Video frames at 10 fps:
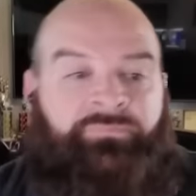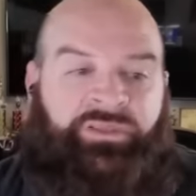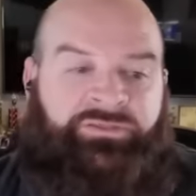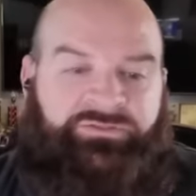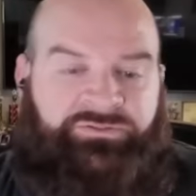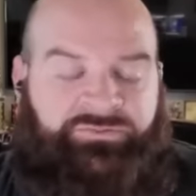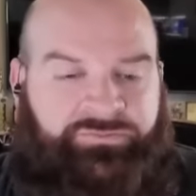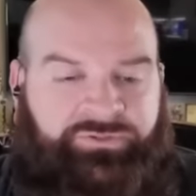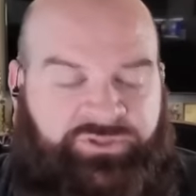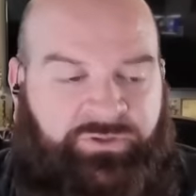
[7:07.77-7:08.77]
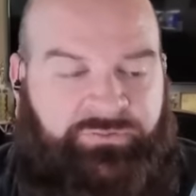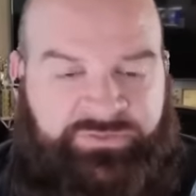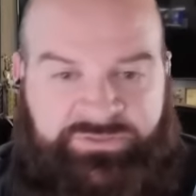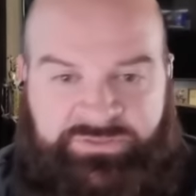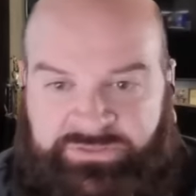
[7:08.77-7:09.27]
It
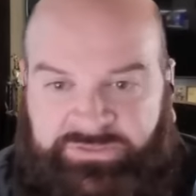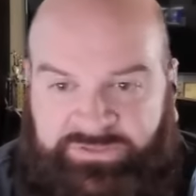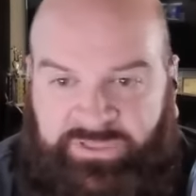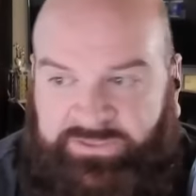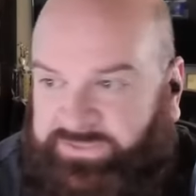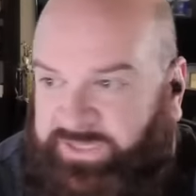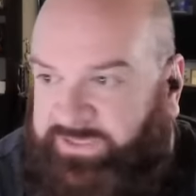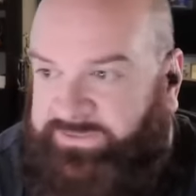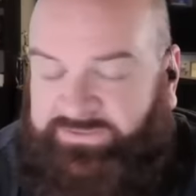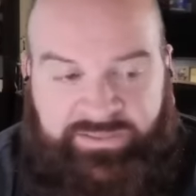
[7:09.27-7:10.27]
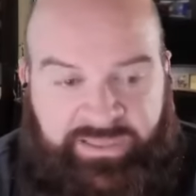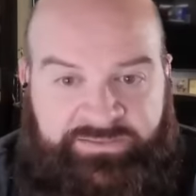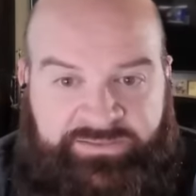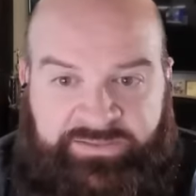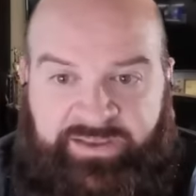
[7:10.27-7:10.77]
shows such a
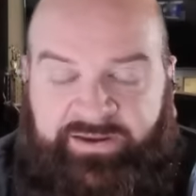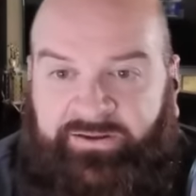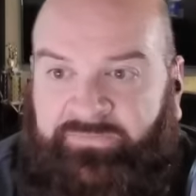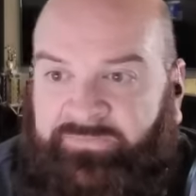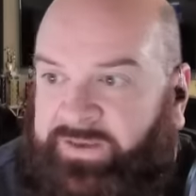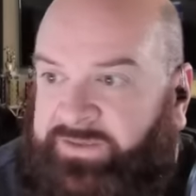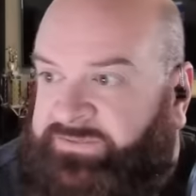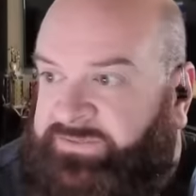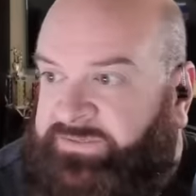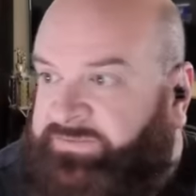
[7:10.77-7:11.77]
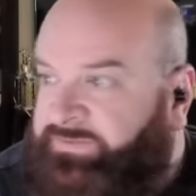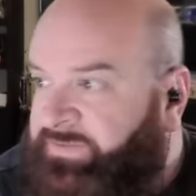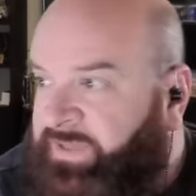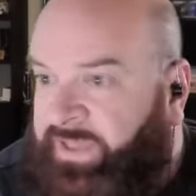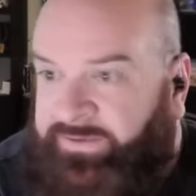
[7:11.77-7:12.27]
slanted narrative that exists
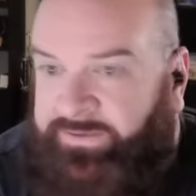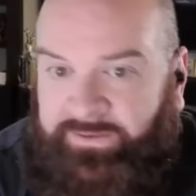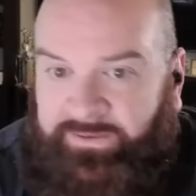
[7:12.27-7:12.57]
that